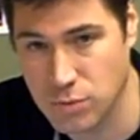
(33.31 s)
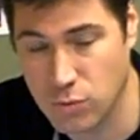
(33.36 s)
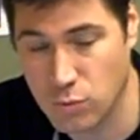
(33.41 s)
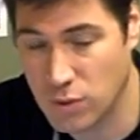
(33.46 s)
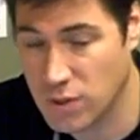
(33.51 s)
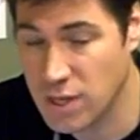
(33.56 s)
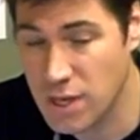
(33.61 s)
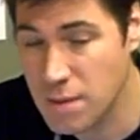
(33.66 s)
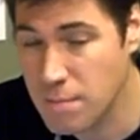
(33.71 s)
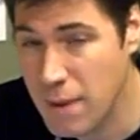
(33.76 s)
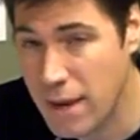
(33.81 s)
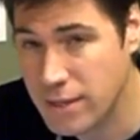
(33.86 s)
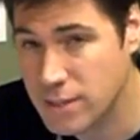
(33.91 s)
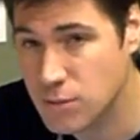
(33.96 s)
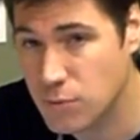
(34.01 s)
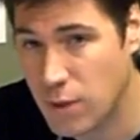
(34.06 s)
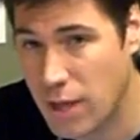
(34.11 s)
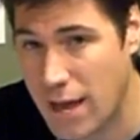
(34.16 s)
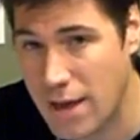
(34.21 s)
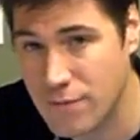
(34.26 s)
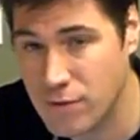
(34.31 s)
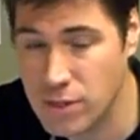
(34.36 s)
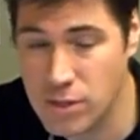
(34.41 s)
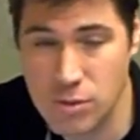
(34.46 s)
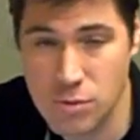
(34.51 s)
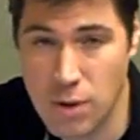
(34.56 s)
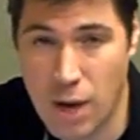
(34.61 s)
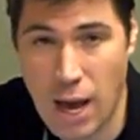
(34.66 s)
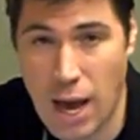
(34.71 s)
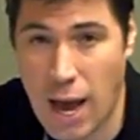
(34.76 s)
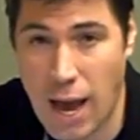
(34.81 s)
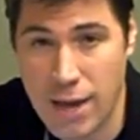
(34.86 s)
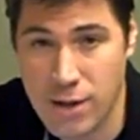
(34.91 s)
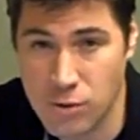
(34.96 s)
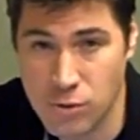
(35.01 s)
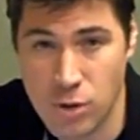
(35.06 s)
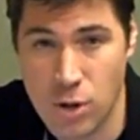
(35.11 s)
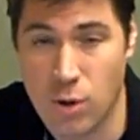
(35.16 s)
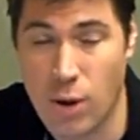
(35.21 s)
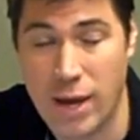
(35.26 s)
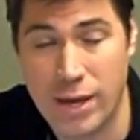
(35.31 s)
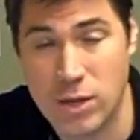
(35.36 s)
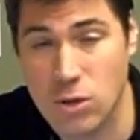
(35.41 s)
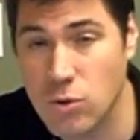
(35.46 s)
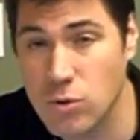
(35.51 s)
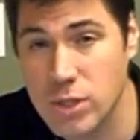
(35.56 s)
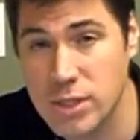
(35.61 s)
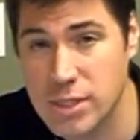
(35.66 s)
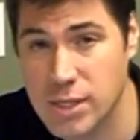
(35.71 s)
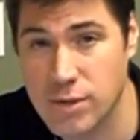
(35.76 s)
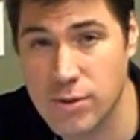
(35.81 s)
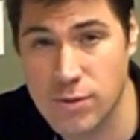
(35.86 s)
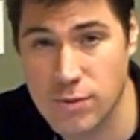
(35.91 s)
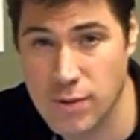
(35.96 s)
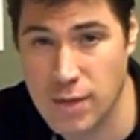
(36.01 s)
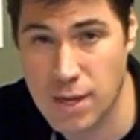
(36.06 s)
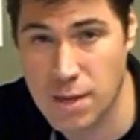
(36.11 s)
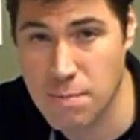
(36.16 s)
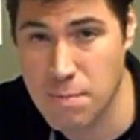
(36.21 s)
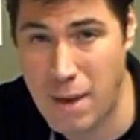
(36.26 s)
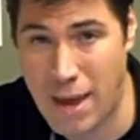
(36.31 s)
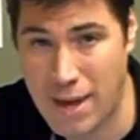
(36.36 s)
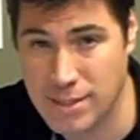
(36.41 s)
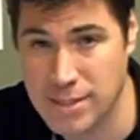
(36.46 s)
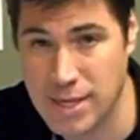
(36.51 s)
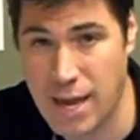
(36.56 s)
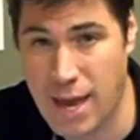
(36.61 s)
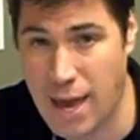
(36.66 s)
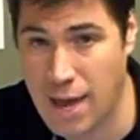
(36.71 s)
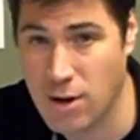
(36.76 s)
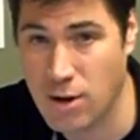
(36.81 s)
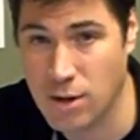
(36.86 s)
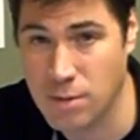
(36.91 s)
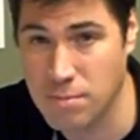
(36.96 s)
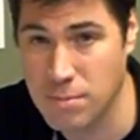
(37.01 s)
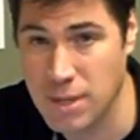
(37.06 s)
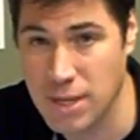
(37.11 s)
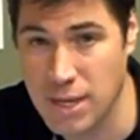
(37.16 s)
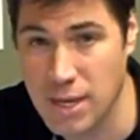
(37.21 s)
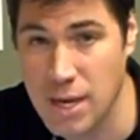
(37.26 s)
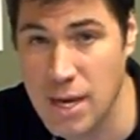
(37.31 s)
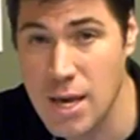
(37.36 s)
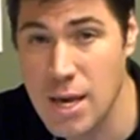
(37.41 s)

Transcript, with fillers: The impact it will have on you, I don't know. I can only tell you the impact it had on me.